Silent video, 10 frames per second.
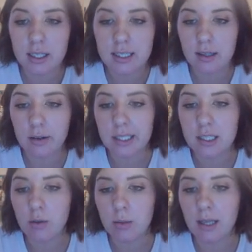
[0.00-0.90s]
is going
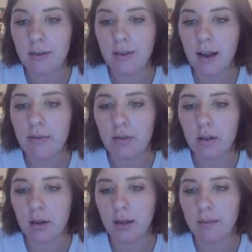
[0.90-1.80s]
to be
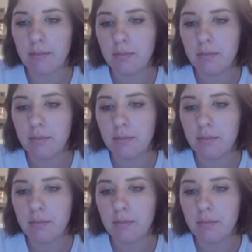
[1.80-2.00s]
5:30.